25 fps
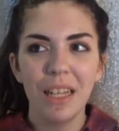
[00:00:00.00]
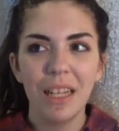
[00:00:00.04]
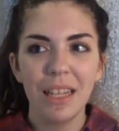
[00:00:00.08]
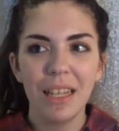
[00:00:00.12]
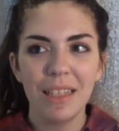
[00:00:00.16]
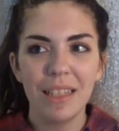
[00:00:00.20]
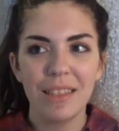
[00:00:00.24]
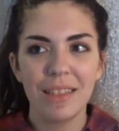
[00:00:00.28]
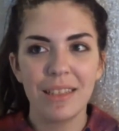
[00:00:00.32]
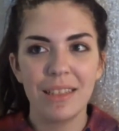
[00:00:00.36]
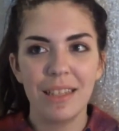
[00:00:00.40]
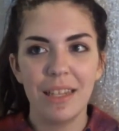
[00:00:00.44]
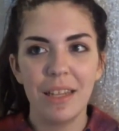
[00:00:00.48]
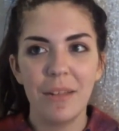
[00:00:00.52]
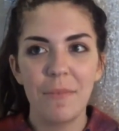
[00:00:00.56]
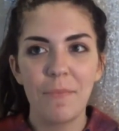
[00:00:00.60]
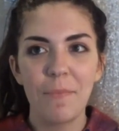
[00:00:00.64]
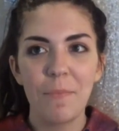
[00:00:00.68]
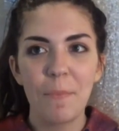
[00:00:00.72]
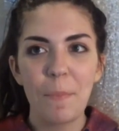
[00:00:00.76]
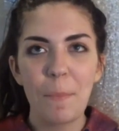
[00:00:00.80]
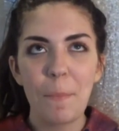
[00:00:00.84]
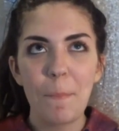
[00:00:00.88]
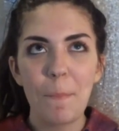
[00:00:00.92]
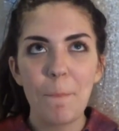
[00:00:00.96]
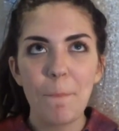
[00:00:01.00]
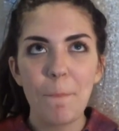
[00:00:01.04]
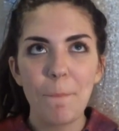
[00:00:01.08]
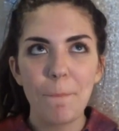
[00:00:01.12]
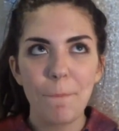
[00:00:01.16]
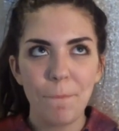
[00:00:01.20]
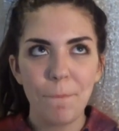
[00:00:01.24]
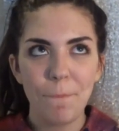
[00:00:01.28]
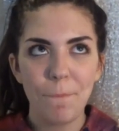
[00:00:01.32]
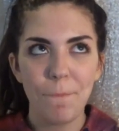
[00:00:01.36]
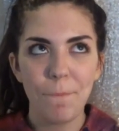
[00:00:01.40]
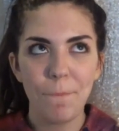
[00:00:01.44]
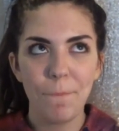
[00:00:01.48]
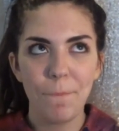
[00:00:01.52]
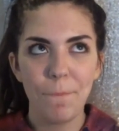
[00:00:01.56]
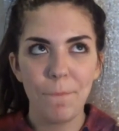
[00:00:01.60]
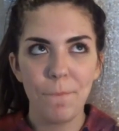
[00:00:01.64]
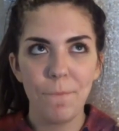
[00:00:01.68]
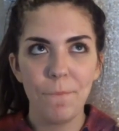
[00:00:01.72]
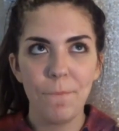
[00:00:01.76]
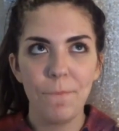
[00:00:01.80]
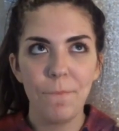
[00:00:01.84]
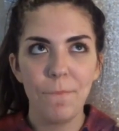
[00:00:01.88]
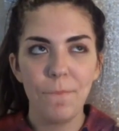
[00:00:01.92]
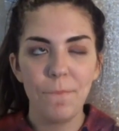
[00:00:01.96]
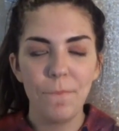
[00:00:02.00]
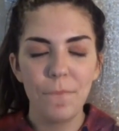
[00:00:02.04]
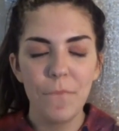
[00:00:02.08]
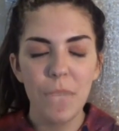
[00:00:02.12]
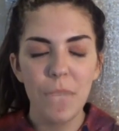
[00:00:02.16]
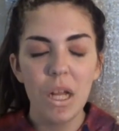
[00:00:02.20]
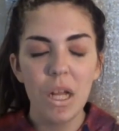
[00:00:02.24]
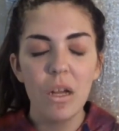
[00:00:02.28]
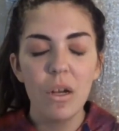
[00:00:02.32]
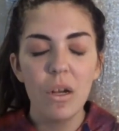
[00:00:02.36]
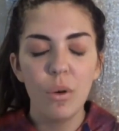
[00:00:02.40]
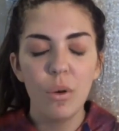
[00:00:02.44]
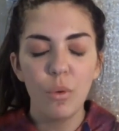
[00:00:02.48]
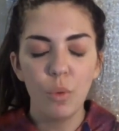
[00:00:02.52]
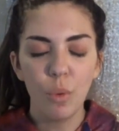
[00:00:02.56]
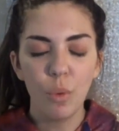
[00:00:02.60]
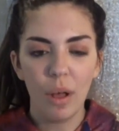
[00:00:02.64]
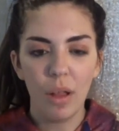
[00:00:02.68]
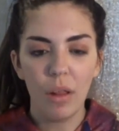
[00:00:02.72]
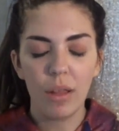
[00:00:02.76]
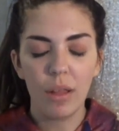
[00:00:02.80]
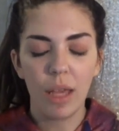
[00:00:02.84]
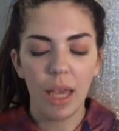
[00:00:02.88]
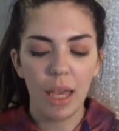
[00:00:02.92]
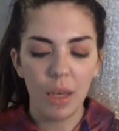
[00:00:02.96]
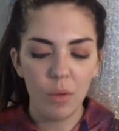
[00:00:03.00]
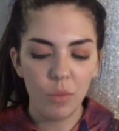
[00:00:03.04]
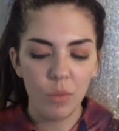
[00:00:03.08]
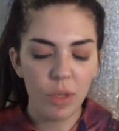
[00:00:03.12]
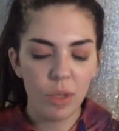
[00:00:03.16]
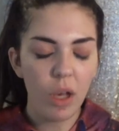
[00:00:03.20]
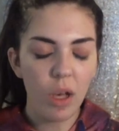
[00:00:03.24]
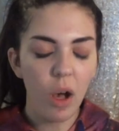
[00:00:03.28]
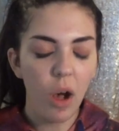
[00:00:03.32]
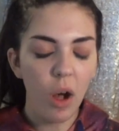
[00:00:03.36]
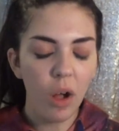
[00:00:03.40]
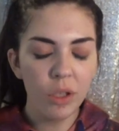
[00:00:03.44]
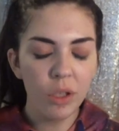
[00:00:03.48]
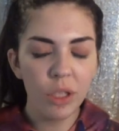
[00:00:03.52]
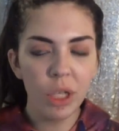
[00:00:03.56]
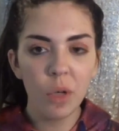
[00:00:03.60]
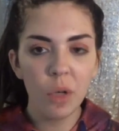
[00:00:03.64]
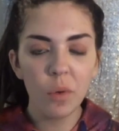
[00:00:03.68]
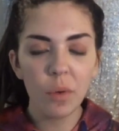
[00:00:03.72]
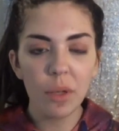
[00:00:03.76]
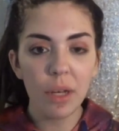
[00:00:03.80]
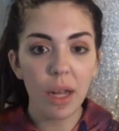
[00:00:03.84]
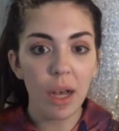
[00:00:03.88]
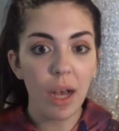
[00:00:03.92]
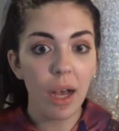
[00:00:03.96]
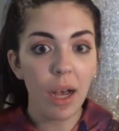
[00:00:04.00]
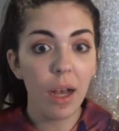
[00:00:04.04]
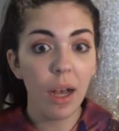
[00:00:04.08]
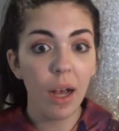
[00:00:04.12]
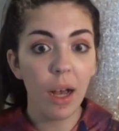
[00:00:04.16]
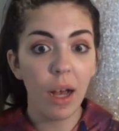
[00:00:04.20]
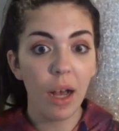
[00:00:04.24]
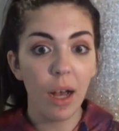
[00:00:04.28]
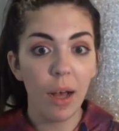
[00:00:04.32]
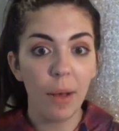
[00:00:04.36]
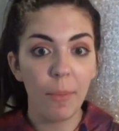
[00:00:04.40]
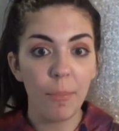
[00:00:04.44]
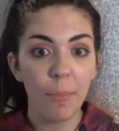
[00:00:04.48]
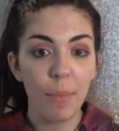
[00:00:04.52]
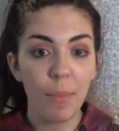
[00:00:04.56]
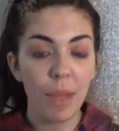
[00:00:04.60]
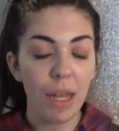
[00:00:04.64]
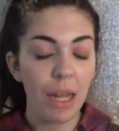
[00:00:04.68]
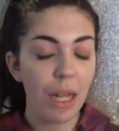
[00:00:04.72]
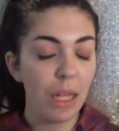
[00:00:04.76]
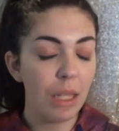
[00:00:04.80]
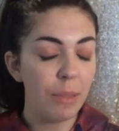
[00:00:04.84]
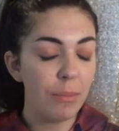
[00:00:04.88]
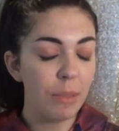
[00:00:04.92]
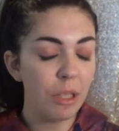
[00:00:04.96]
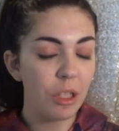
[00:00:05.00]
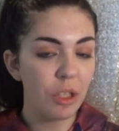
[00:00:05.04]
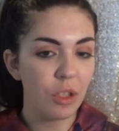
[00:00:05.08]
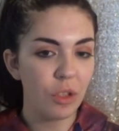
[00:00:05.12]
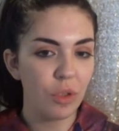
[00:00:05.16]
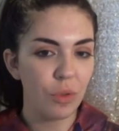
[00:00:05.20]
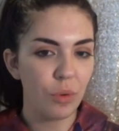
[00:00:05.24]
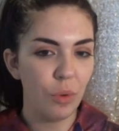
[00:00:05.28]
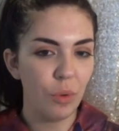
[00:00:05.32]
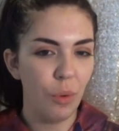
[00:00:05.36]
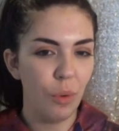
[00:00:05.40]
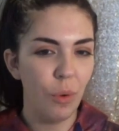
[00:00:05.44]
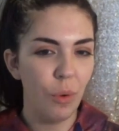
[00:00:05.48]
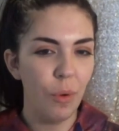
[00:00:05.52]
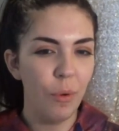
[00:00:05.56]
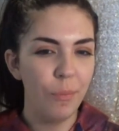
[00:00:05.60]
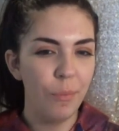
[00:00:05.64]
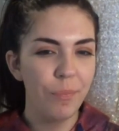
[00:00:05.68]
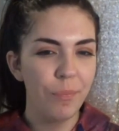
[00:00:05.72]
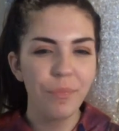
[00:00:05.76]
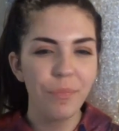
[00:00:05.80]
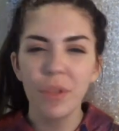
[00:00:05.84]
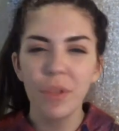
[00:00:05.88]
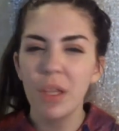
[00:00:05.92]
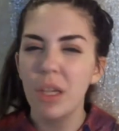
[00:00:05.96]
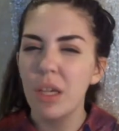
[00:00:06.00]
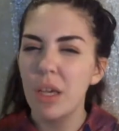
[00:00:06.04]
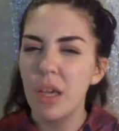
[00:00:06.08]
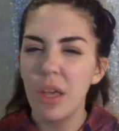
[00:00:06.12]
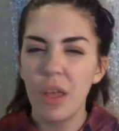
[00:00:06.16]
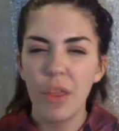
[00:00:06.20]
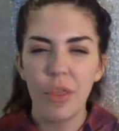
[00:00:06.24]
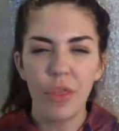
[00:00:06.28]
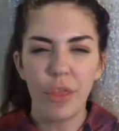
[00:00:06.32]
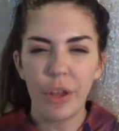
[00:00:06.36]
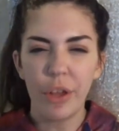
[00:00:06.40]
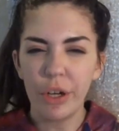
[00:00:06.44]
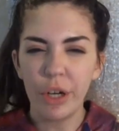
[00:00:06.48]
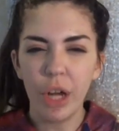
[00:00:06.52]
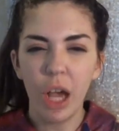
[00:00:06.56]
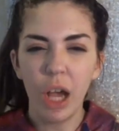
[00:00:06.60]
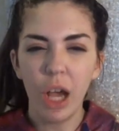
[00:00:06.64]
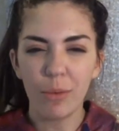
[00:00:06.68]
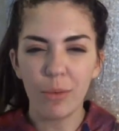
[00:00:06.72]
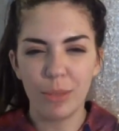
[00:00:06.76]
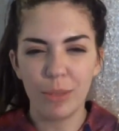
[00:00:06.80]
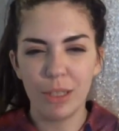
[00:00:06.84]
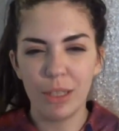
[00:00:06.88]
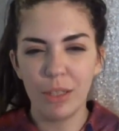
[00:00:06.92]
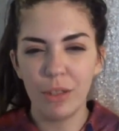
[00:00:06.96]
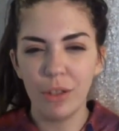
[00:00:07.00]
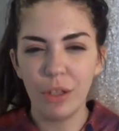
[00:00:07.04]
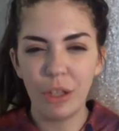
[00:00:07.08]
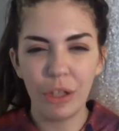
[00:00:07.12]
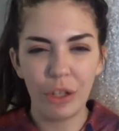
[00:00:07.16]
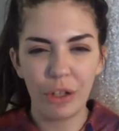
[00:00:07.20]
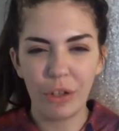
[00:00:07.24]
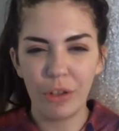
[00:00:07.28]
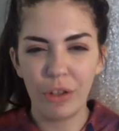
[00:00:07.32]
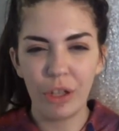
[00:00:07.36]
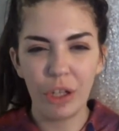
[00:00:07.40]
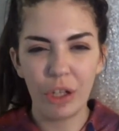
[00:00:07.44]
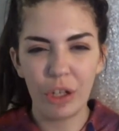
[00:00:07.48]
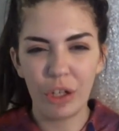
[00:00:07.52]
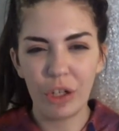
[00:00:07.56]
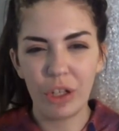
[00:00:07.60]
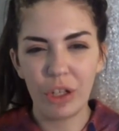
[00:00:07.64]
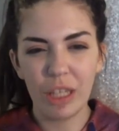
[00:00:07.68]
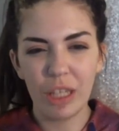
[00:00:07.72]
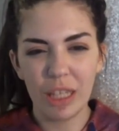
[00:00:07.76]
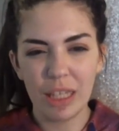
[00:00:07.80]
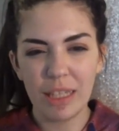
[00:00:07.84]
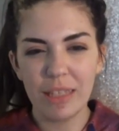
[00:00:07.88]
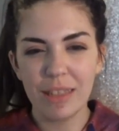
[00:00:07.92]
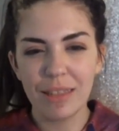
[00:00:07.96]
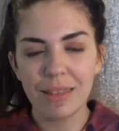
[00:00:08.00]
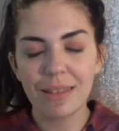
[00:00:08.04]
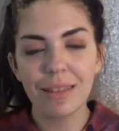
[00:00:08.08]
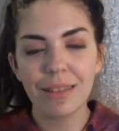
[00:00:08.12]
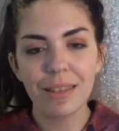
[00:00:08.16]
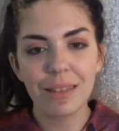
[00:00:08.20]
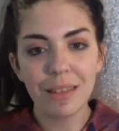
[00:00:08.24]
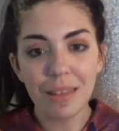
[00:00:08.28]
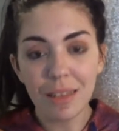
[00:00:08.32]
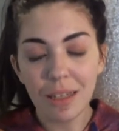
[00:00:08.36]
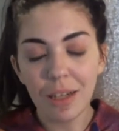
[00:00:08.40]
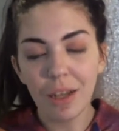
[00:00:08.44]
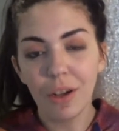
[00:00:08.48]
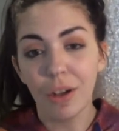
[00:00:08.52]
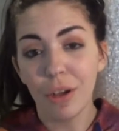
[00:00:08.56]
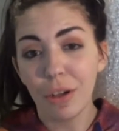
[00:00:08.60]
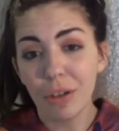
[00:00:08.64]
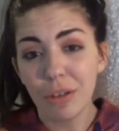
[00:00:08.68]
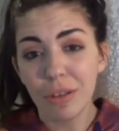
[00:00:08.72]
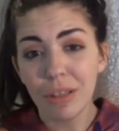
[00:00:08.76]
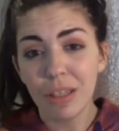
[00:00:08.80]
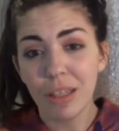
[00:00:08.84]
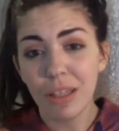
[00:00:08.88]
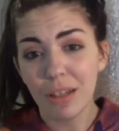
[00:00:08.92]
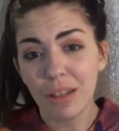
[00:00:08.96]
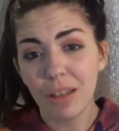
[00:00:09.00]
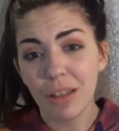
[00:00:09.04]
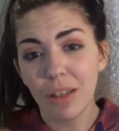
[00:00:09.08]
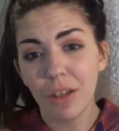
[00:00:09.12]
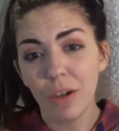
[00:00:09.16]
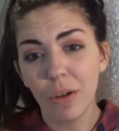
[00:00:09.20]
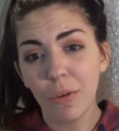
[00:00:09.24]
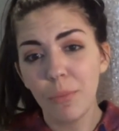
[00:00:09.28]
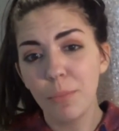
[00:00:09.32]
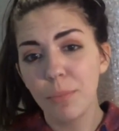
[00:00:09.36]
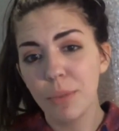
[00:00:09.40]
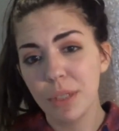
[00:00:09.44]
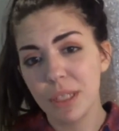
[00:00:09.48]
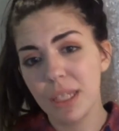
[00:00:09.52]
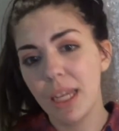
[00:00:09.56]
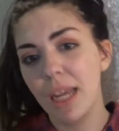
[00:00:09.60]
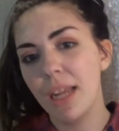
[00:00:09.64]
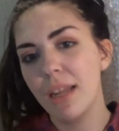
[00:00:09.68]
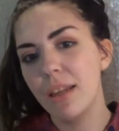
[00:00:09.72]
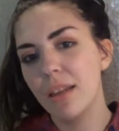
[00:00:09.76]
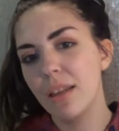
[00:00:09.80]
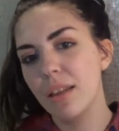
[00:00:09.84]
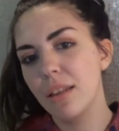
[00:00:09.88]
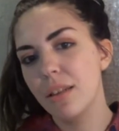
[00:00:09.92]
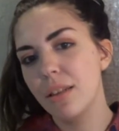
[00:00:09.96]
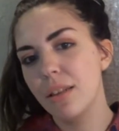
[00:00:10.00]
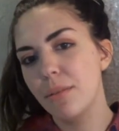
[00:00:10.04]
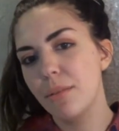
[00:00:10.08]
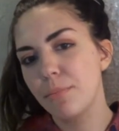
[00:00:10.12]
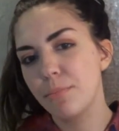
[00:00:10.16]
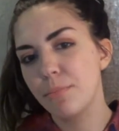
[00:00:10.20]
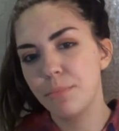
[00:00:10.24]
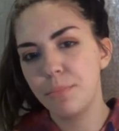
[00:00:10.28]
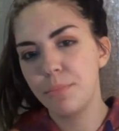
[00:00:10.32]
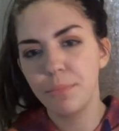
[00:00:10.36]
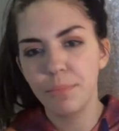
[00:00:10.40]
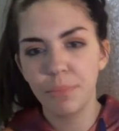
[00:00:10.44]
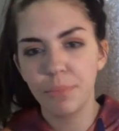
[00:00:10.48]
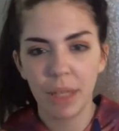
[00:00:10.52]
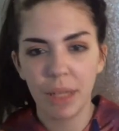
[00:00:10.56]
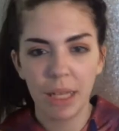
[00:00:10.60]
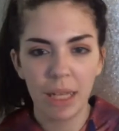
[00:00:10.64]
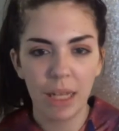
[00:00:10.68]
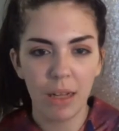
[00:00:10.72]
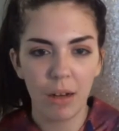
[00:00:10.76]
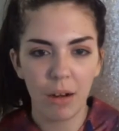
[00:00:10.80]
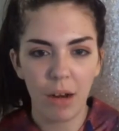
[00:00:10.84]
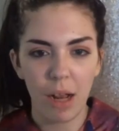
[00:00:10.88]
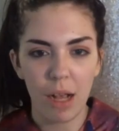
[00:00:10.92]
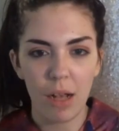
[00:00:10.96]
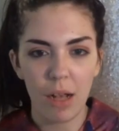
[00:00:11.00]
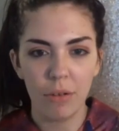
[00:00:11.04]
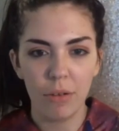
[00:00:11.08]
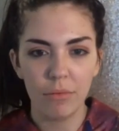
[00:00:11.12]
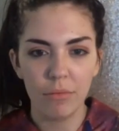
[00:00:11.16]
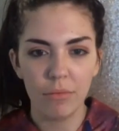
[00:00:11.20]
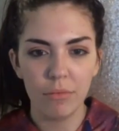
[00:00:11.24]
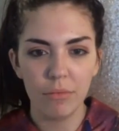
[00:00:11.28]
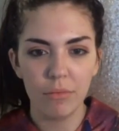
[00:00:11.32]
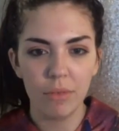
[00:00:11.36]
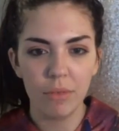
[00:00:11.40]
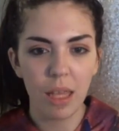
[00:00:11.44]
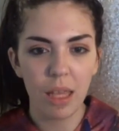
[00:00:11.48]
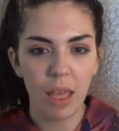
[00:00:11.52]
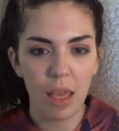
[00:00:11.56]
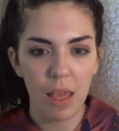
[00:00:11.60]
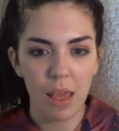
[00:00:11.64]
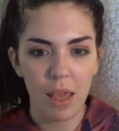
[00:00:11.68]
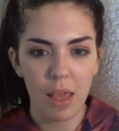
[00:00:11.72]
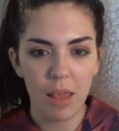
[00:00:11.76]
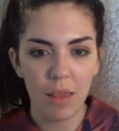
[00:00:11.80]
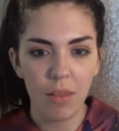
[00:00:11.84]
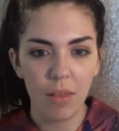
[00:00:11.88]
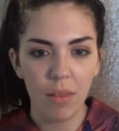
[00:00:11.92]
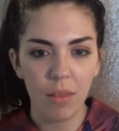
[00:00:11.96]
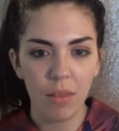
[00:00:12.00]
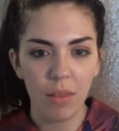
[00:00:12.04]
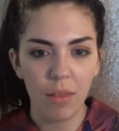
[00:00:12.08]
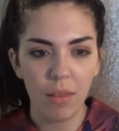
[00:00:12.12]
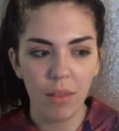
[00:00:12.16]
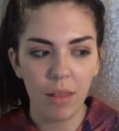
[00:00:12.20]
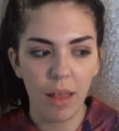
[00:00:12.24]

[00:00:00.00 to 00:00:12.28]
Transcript: Let's see. Hmm. Well, okay, we all know in elementary school, they're not real. They're literally just, your little pretend playground thingies.